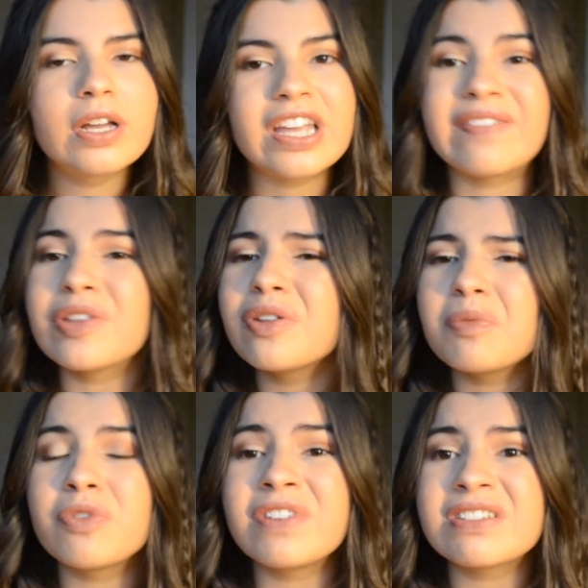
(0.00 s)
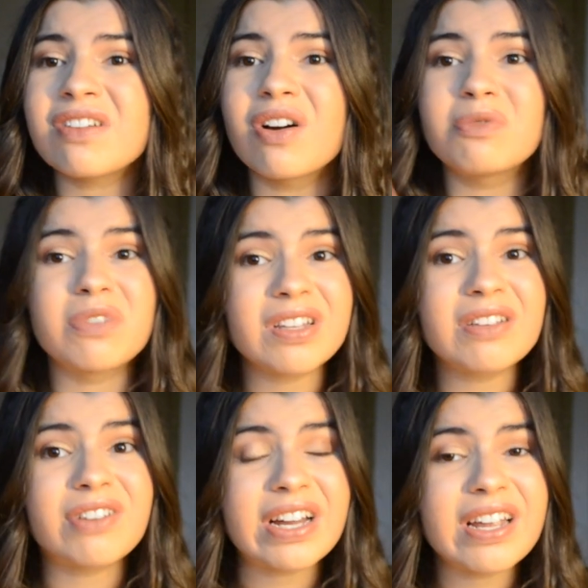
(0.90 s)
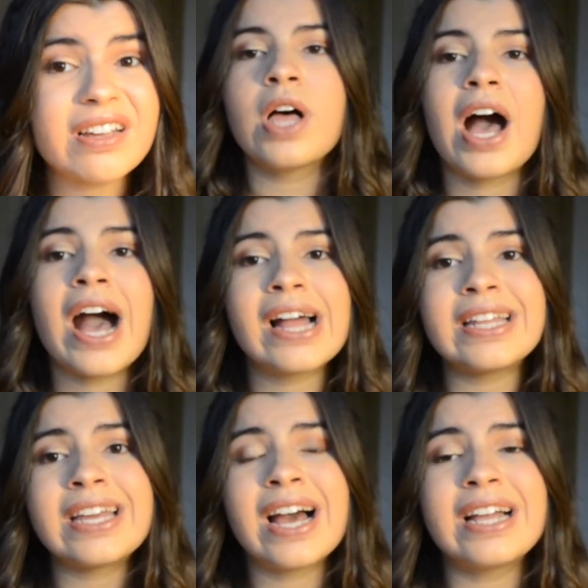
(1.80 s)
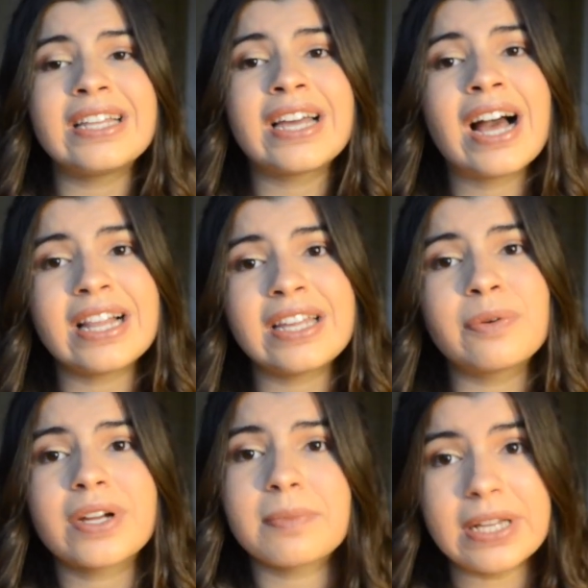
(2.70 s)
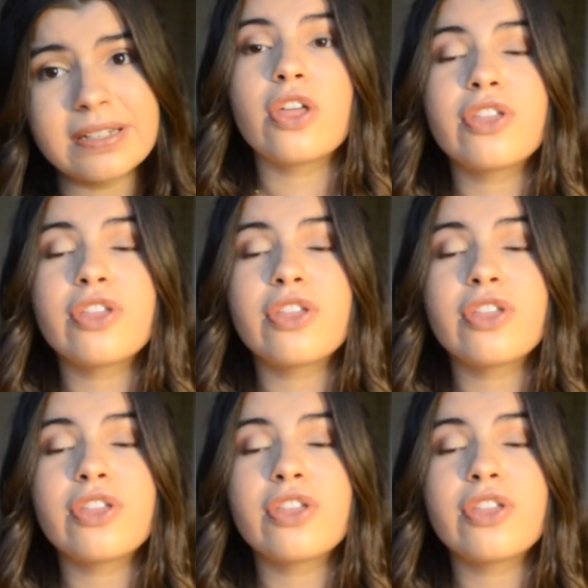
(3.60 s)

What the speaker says: Even though the movies are really great, highly, highly, highly recommend.